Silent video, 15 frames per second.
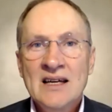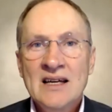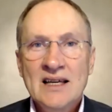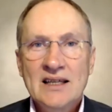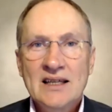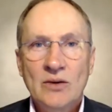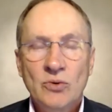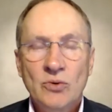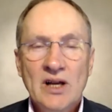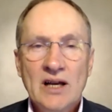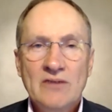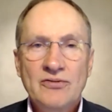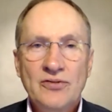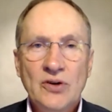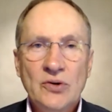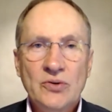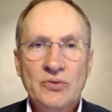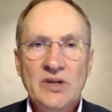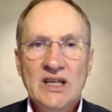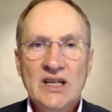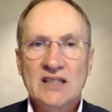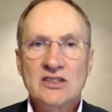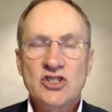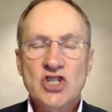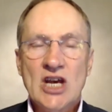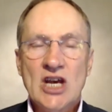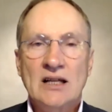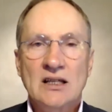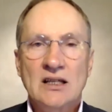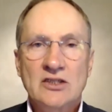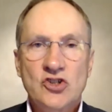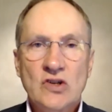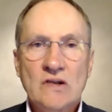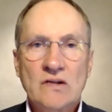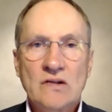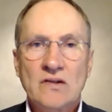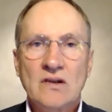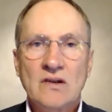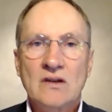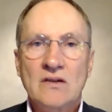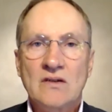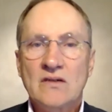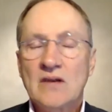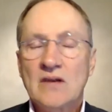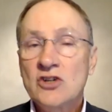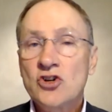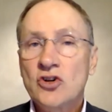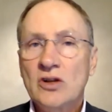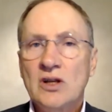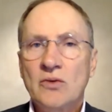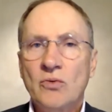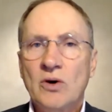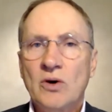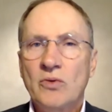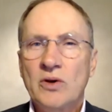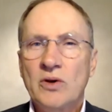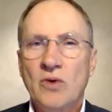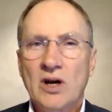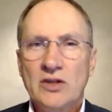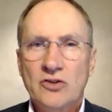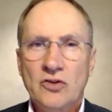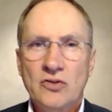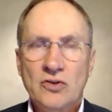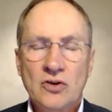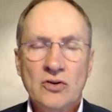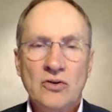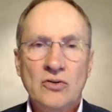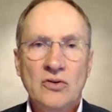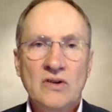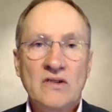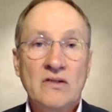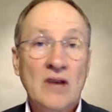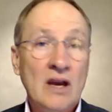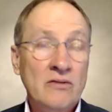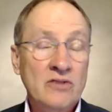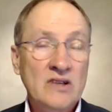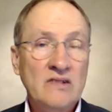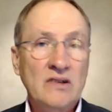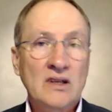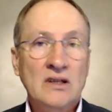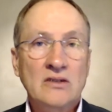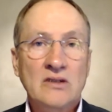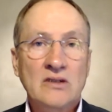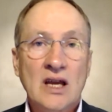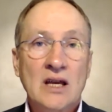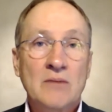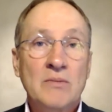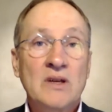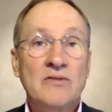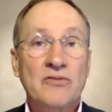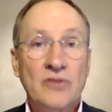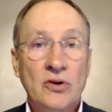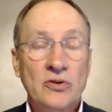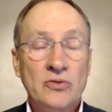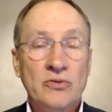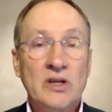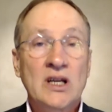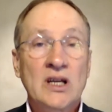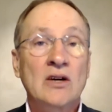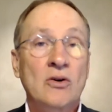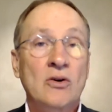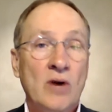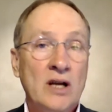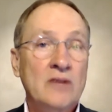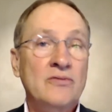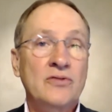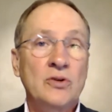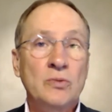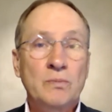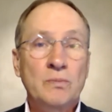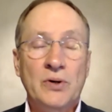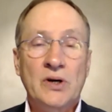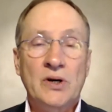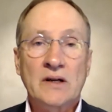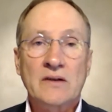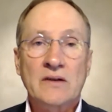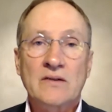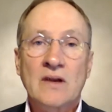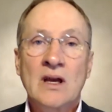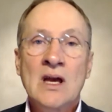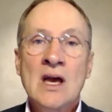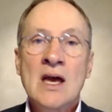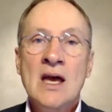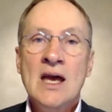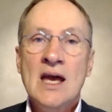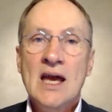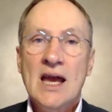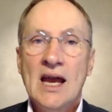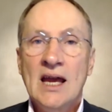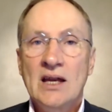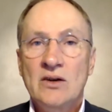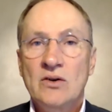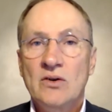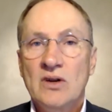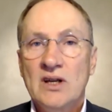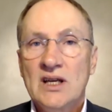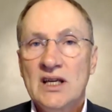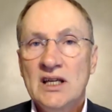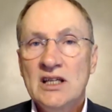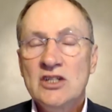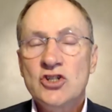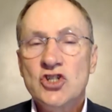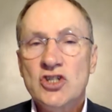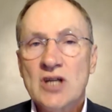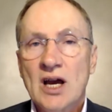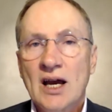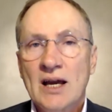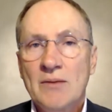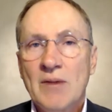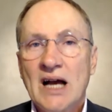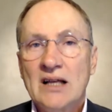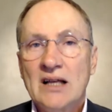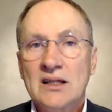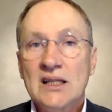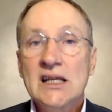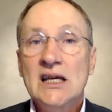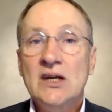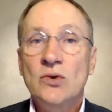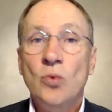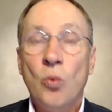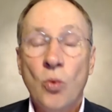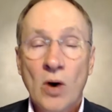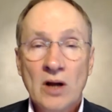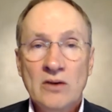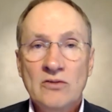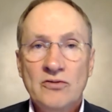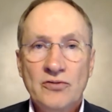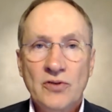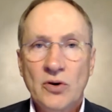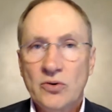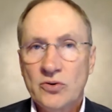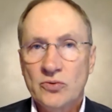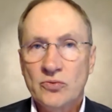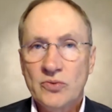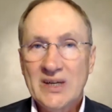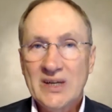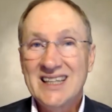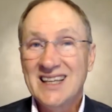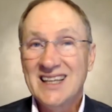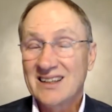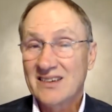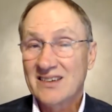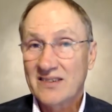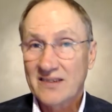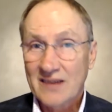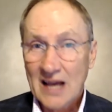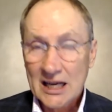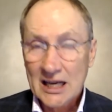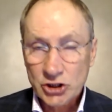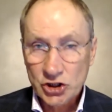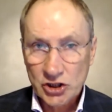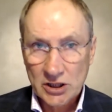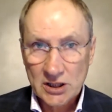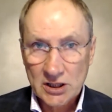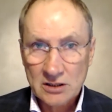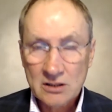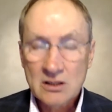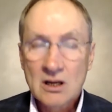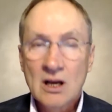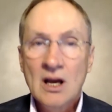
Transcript: Yeah, we'll have photo reading challenges. Essentially, what we want to do is every single day be photo reading quite a few books. And each time I'll lead one photo reading session,